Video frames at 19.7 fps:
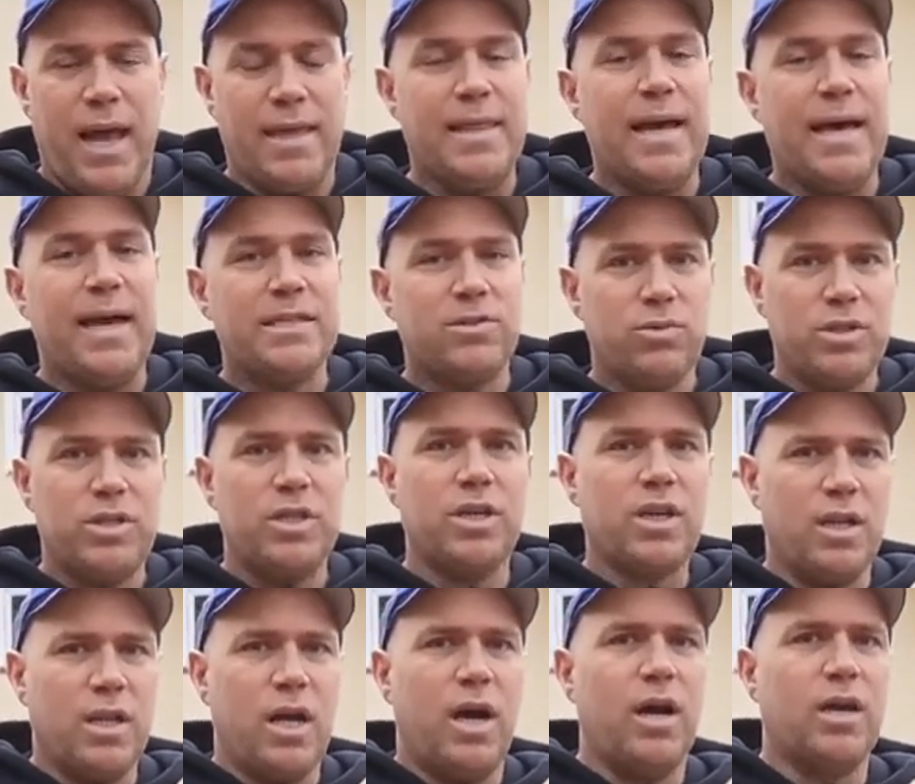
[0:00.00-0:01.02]
And that's what
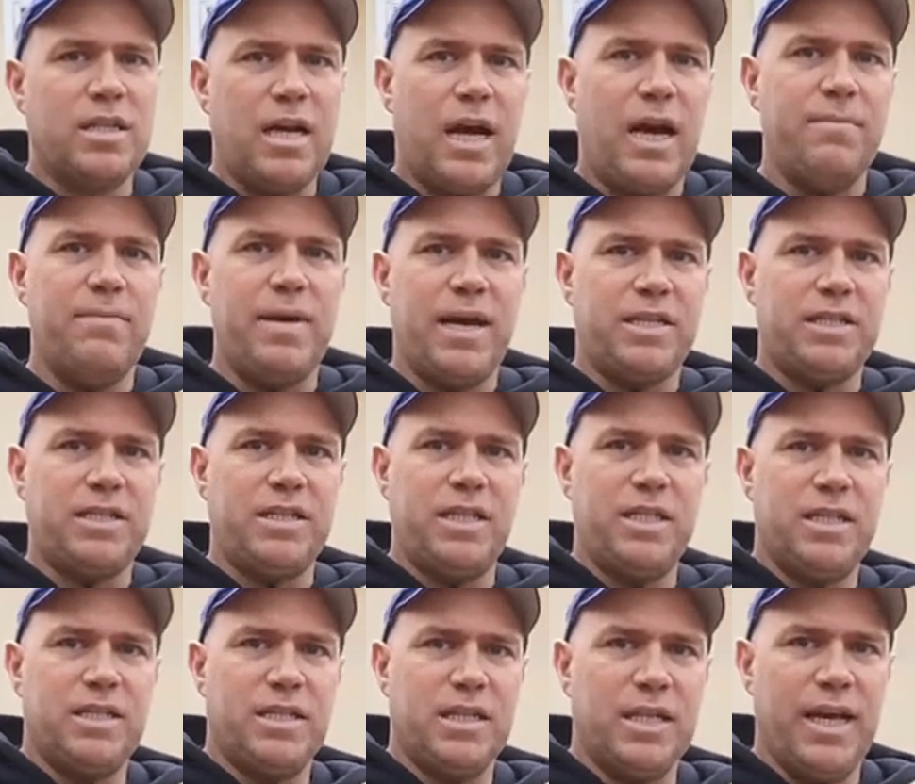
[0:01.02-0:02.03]
took a long time,
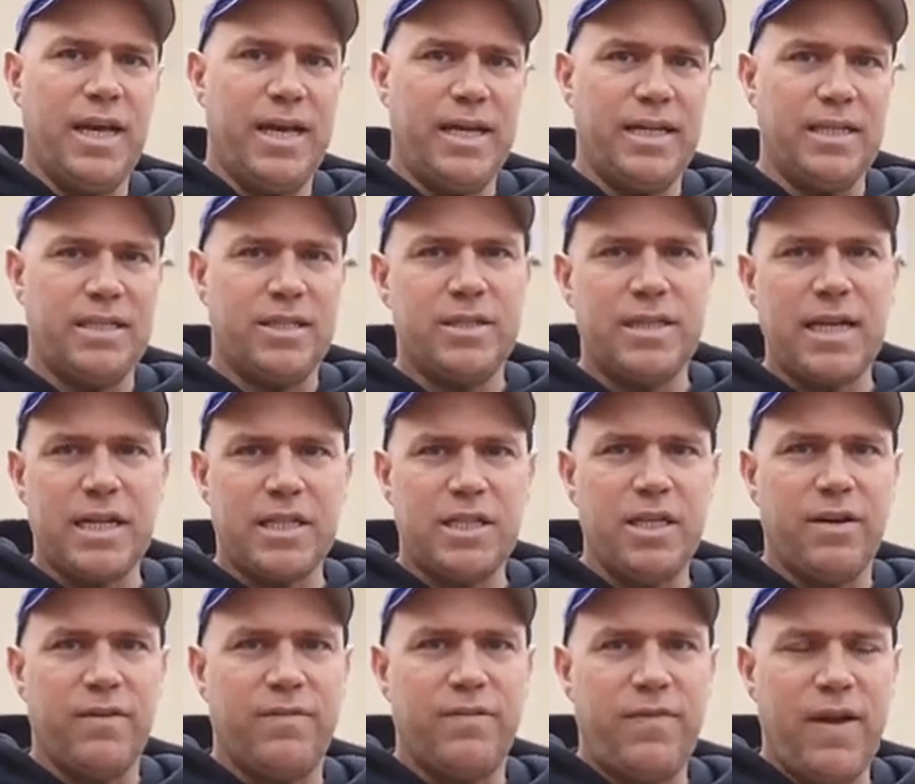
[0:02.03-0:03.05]
actually, the delays. There's
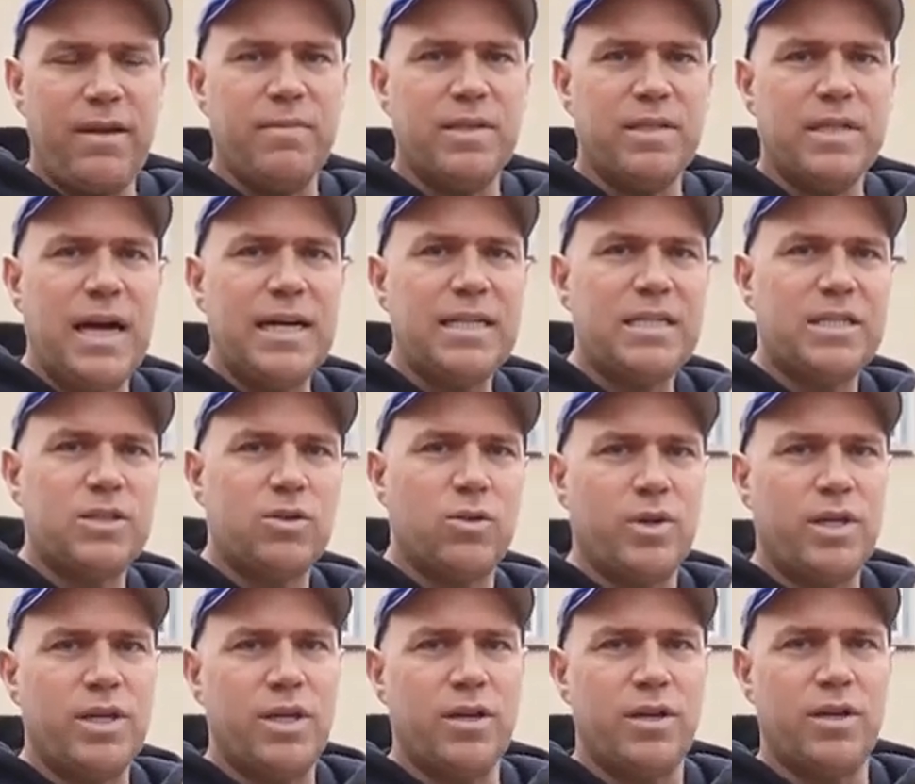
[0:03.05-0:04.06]
actually a famous high
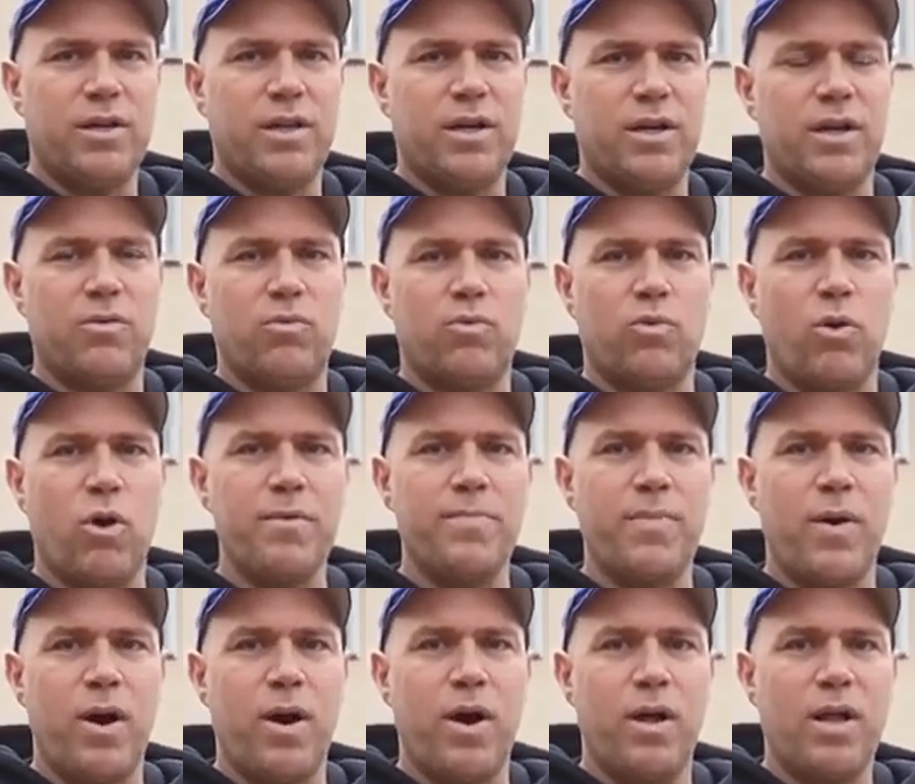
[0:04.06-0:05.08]
school here, the Roy
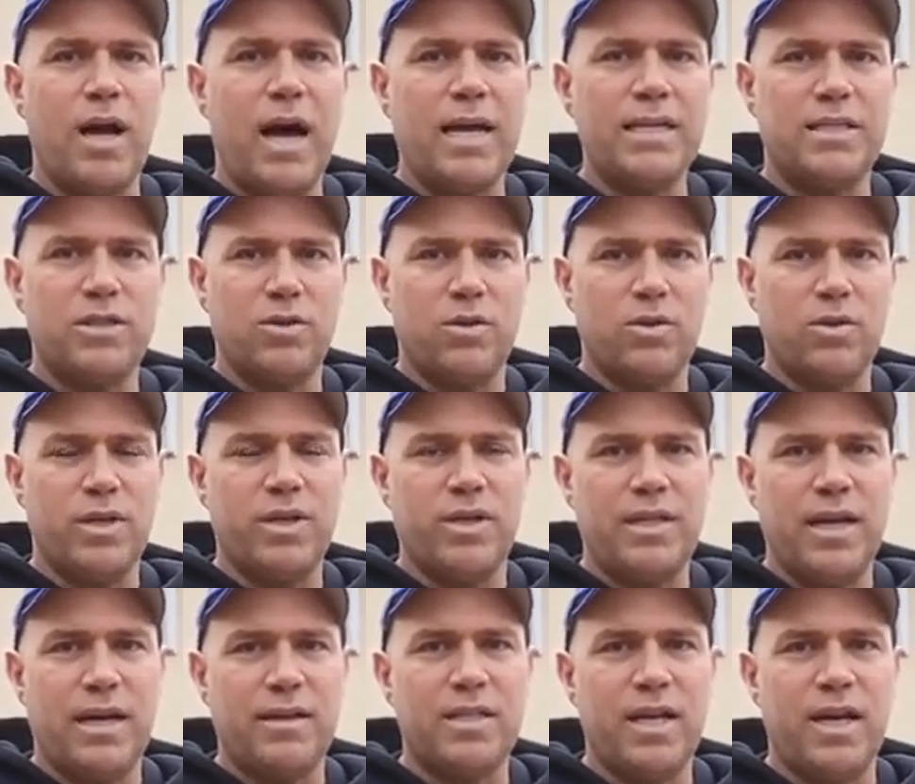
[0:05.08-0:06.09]
Ball High School here
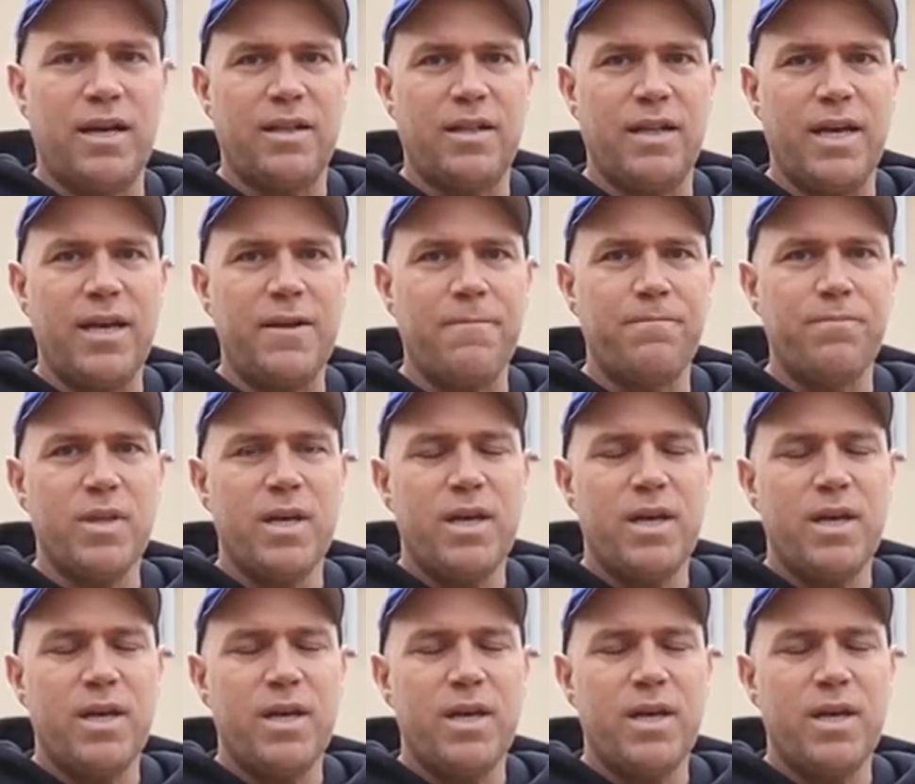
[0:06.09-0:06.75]
in downtown LA.